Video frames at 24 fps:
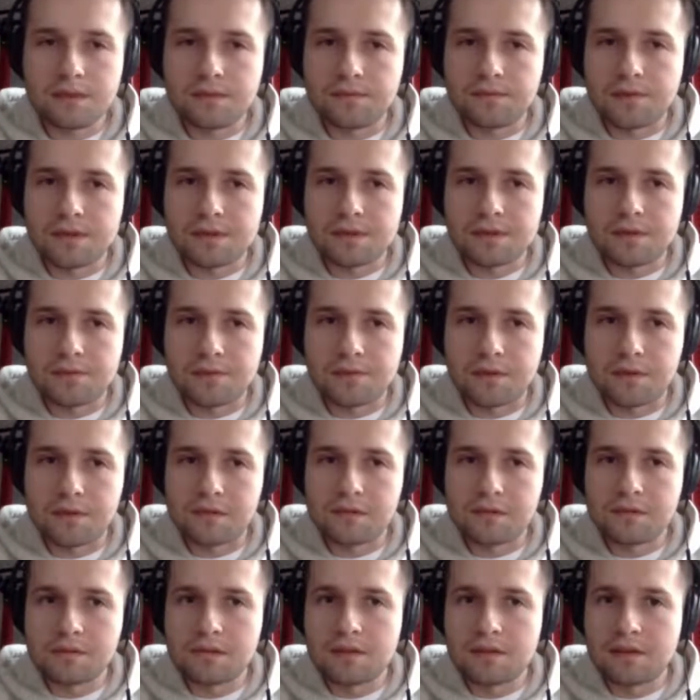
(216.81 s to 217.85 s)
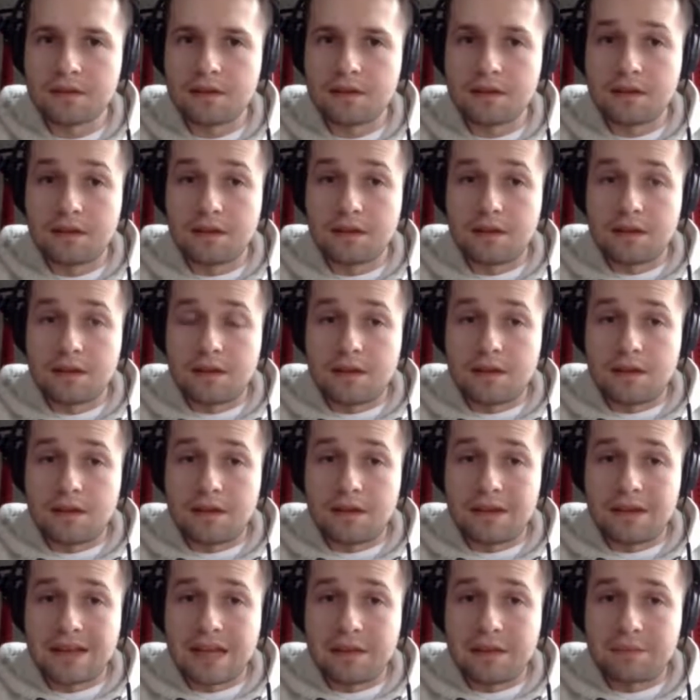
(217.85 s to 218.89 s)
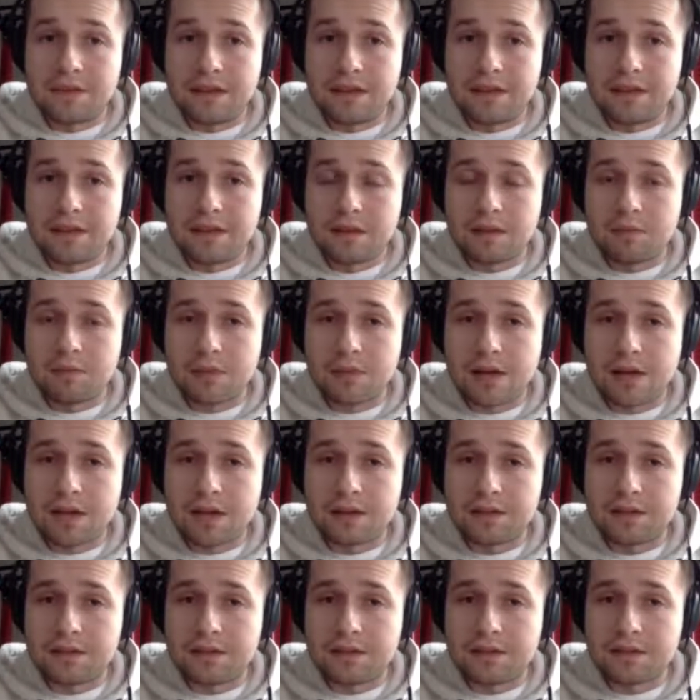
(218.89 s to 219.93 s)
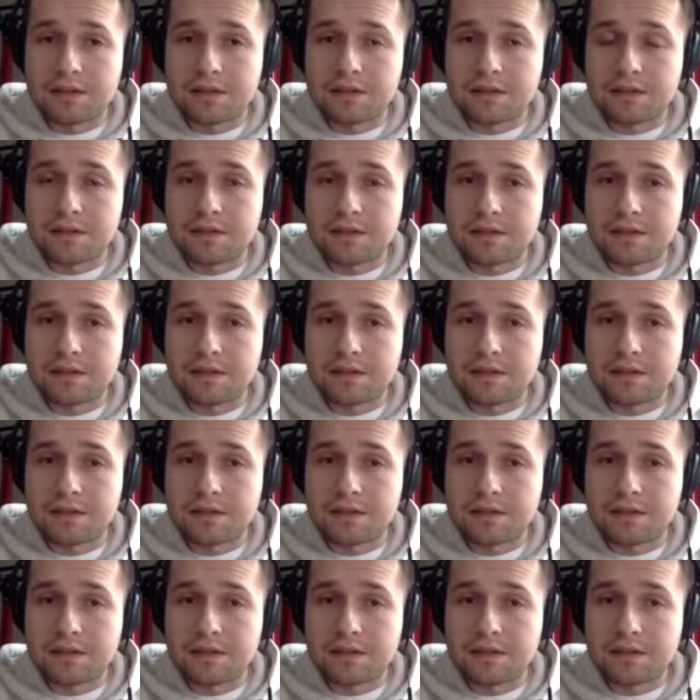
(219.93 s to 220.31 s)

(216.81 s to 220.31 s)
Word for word: First of all, updating packages,